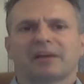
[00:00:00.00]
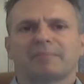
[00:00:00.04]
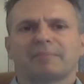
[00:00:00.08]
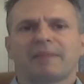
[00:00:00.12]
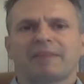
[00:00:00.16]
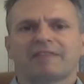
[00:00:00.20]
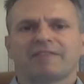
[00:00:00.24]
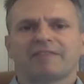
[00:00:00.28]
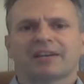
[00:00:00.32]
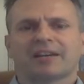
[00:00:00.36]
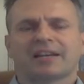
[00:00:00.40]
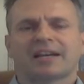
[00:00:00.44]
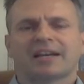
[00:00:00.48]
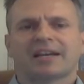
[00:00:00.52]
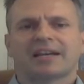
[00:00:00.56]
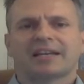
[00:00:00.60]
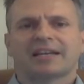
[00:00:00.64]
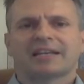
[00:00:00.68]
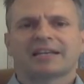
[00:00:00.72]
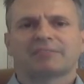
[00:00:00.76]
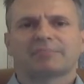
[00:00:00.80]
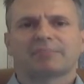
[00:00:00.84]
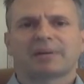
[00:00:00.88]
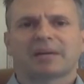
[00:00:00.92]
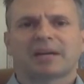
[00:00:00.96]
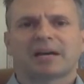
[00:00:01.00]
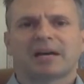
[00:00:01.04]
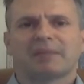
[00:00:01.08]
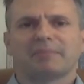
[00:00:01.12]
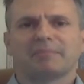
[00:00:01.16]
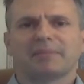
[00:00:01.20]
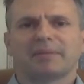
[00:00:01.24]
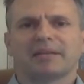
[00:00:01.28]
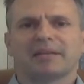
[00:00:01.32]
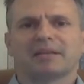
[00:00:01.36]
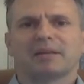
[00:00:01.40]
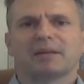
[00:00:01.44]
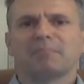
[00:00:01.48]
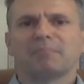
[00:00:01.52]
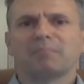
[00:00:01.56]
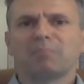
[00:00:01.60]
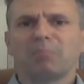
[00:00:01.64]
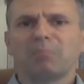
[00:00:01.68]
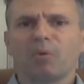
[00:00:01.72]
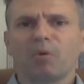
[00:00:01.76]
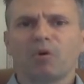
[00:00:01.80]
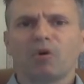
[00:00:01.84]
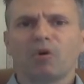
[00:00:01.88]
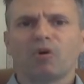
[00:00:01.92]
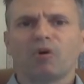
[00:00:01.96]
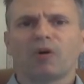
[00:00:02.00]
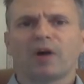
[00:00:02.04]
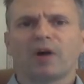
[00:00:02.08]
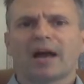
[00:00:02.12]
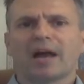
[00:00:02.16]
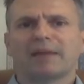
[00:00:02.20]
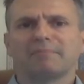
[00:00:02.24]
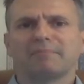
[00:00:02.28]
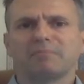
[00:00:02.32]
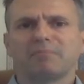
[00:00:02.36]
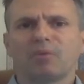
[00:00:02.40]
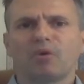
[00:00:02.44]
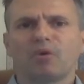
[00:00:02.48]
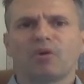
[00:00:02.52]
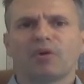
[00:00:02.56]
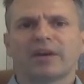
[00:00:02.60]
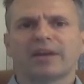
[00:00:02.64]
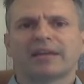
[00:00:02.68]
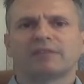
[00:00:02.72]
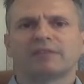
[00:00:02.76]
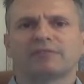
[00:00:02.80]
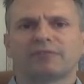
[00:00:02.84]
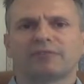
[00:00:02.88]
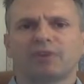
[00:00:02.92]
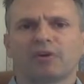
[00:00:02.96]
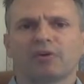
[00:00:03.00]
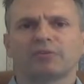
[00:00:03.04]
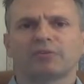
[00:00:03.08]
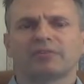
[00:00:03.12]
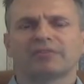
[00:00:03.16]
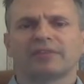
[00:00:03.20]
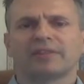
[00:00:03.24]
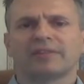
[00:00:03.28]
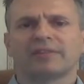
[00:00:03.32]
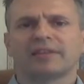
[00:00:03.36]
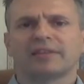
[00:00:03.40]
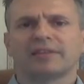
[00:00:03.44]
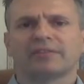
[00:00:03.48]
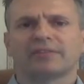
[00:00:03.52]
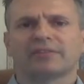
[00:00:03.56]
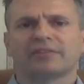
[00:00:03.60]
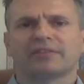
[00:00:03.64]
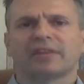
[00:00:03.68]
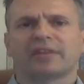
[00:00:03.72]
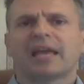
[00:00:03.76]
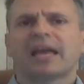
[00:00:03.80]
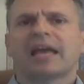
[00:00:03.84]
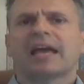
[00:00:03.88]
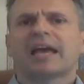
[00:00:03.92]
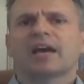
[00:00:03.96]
America is becoming more and more involved in this